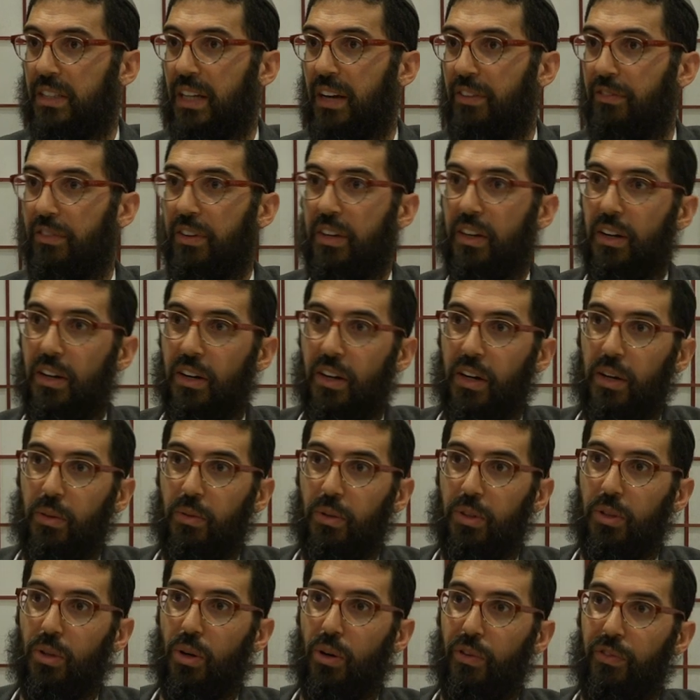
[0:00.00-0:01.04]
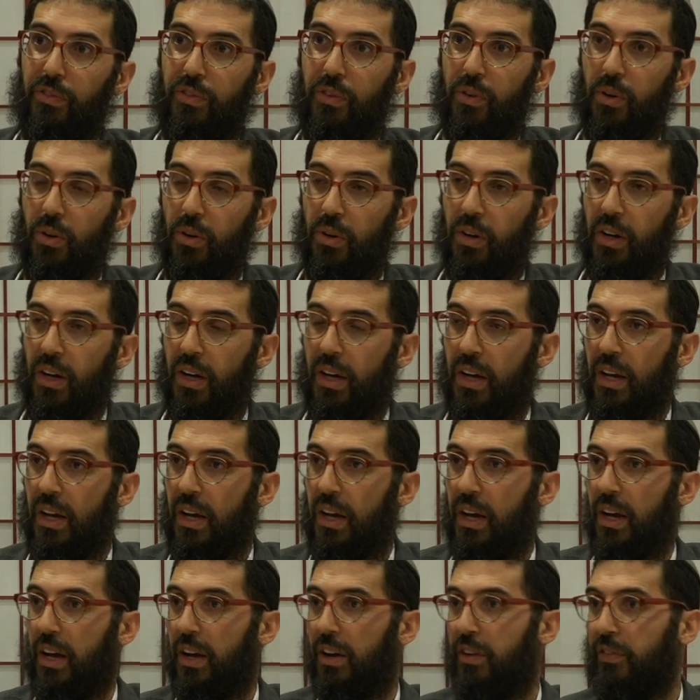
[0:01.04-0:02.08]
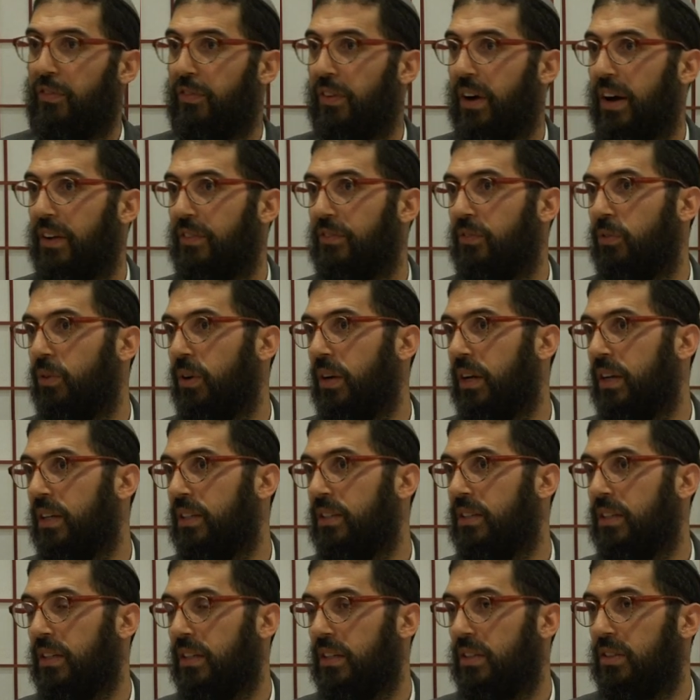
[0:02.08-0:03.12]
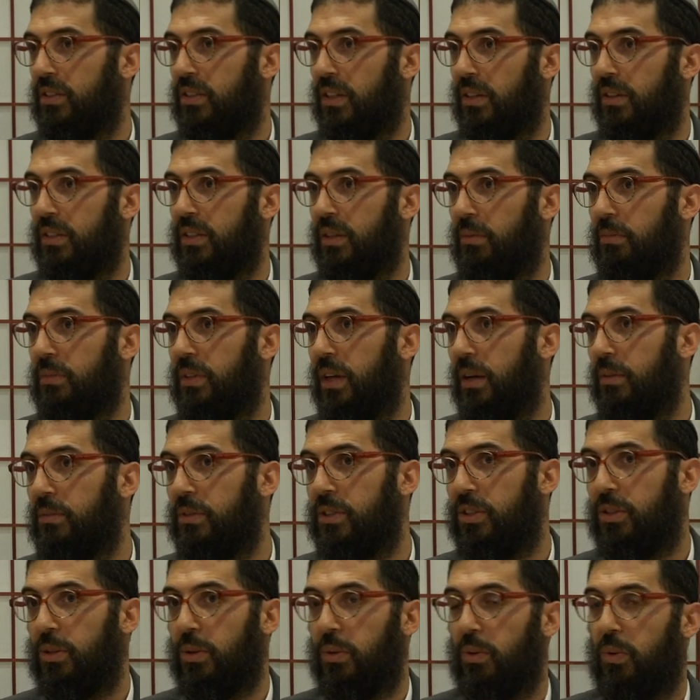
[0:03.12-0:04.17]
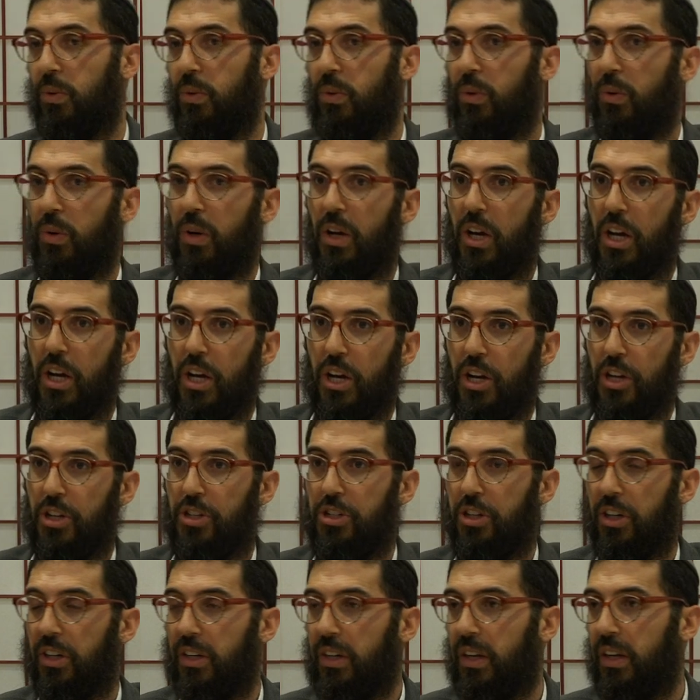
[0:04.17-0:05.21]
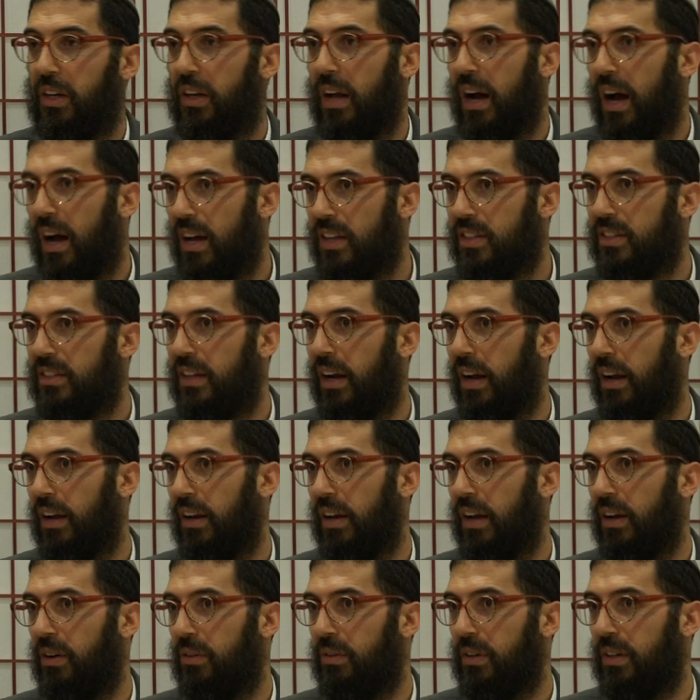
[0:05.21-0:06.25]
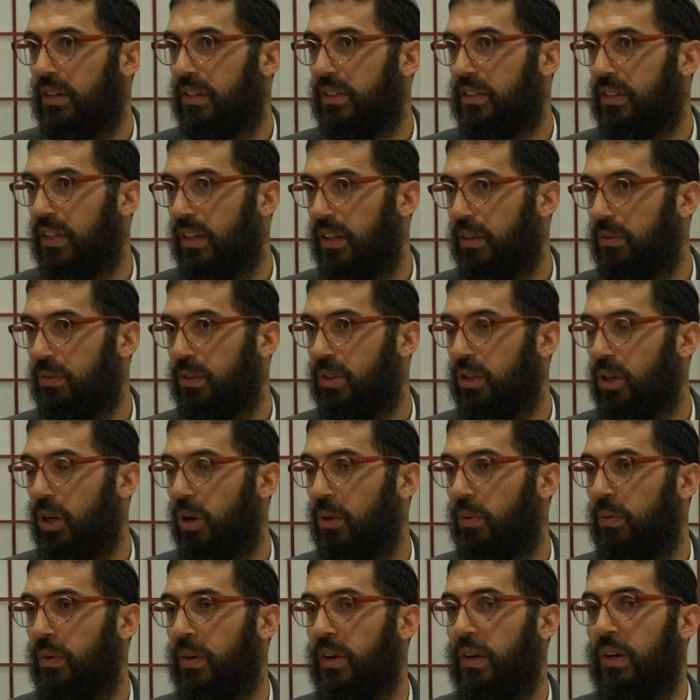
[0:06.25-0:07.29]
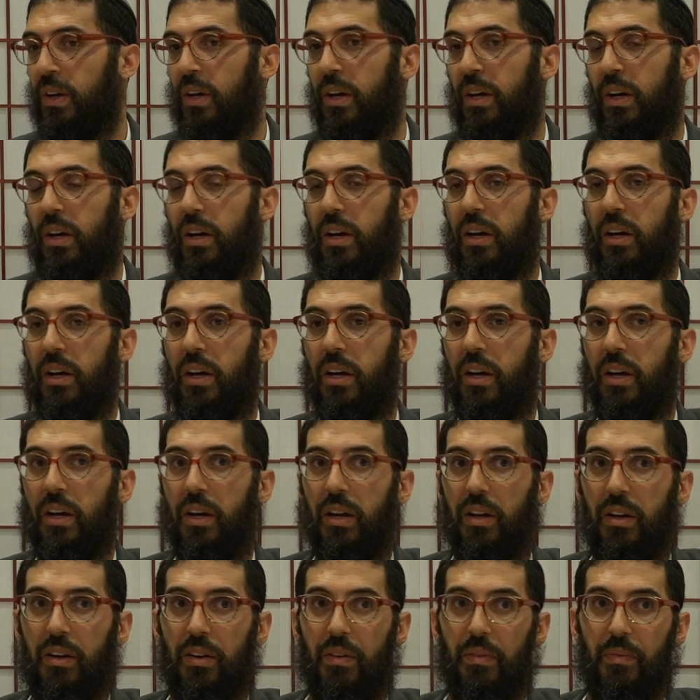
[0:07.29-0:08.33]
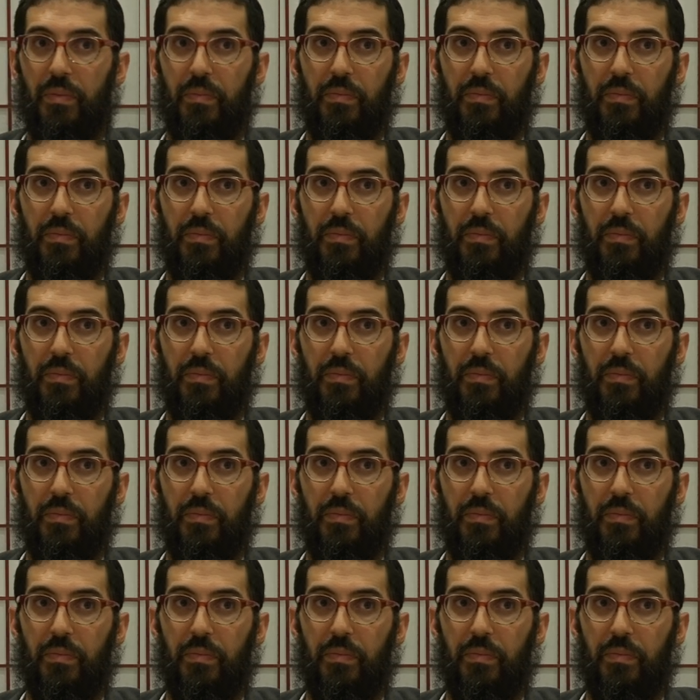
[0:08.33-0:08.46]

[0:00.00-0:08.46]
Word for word: Every year he would go for uh, five weeks, uh, sometimes to uh, Jenin, hostile areas. They would go. Uh,